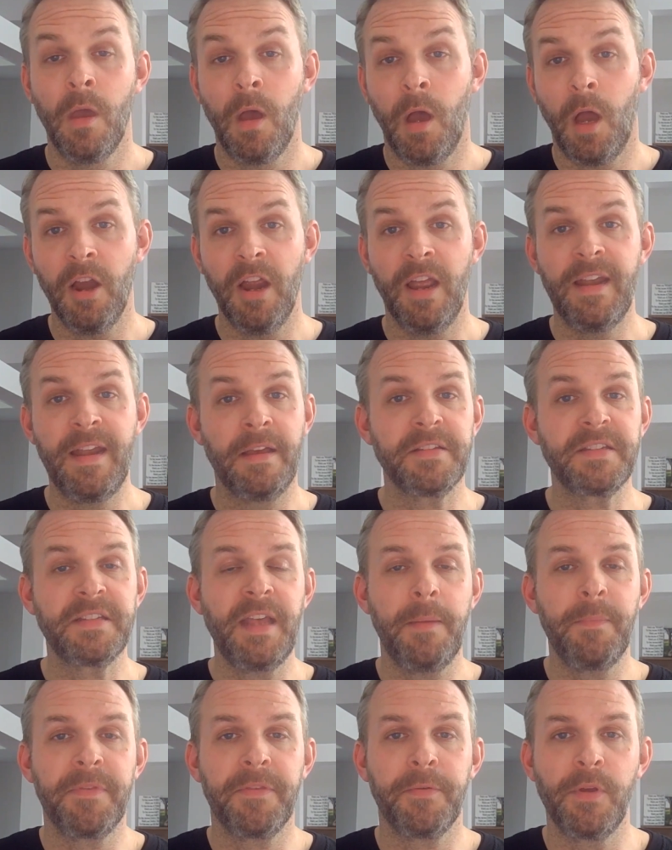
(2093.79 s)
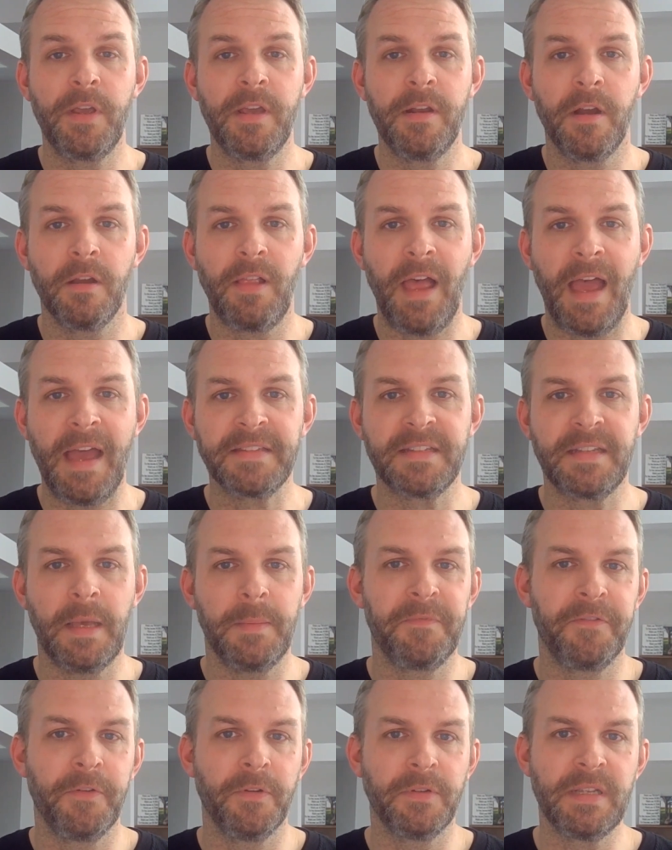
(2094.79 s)
All right, now step 3 and our last
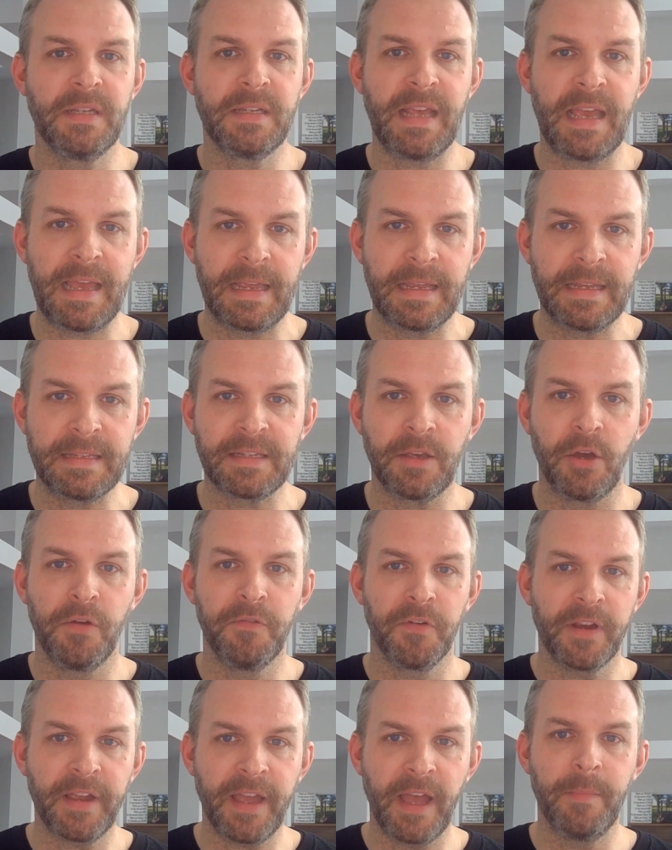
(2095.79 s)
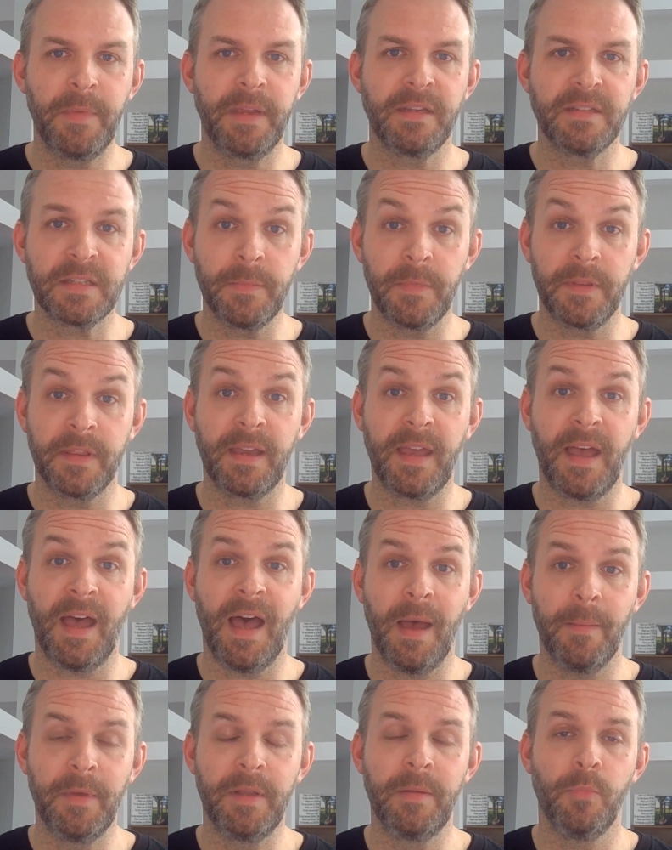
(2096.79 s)
step for today is overcoming some of the
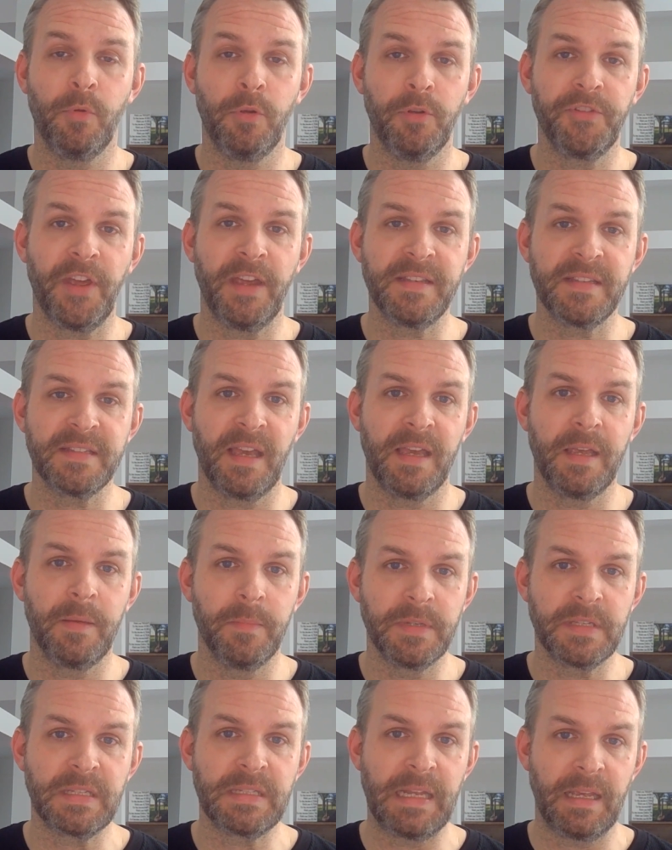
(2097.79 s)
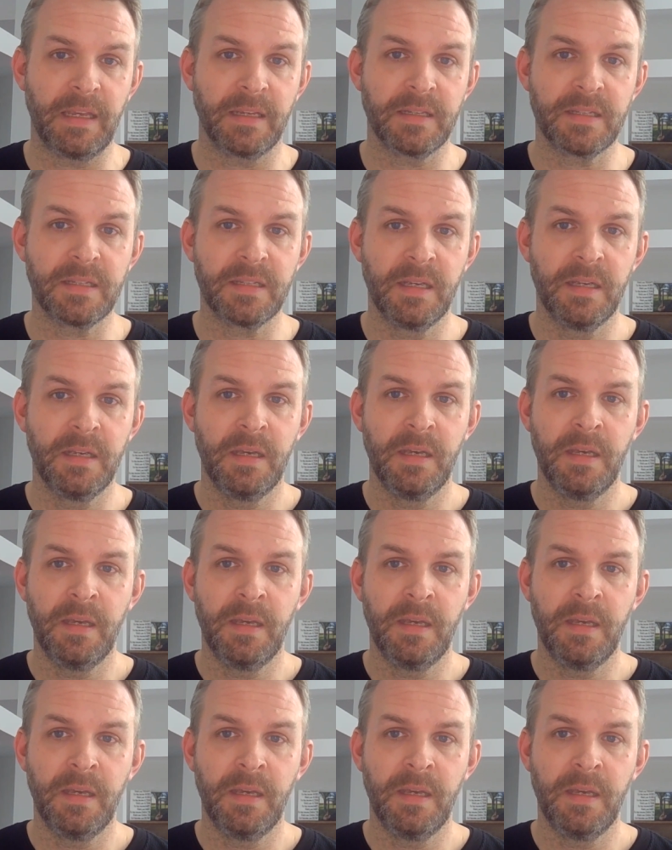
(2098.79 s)
common multi-site mistakes.